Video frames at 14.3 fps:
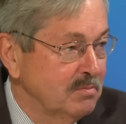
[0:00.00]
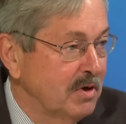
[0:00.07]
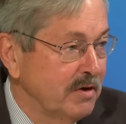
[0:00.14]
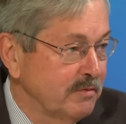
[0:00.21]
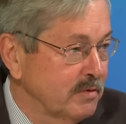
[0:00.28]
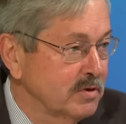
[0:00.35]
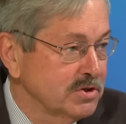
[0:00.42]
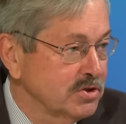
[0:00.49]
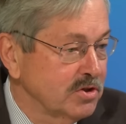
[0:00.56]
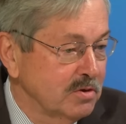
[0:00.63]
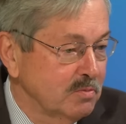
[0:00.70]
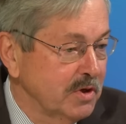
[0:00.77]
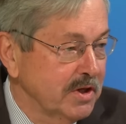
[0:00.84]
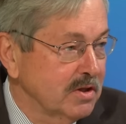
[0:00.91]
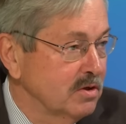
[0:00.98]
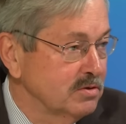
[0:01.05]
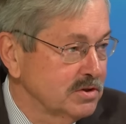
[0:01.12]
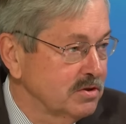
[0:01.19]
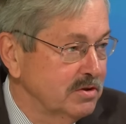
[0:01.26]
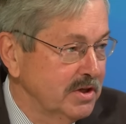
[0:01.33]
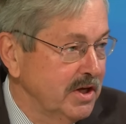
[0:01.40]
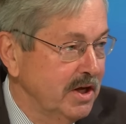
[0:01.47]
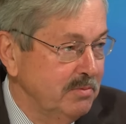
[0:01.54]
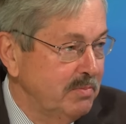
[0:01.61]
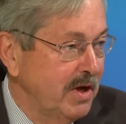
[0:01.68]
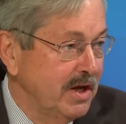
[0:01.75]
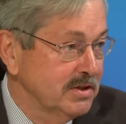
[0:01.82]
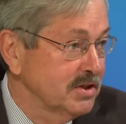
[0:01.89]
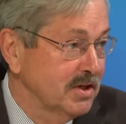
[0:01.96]
My first term, we closed 38
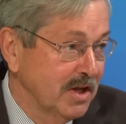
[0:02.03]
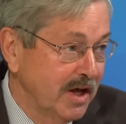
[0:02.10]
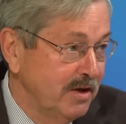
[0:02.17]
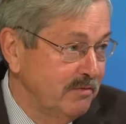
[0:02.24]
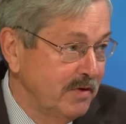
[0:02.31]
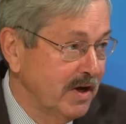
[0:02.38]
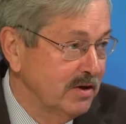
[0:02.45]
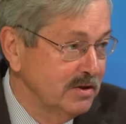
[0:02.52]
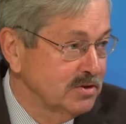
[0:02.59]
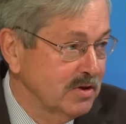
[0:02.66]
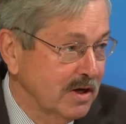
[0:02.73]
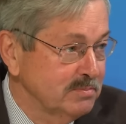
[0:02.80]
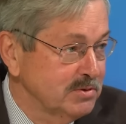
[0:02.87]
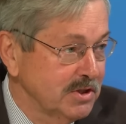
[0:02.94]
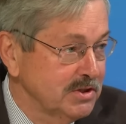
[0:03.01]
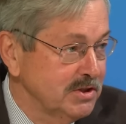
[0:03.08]
banks and land values dropped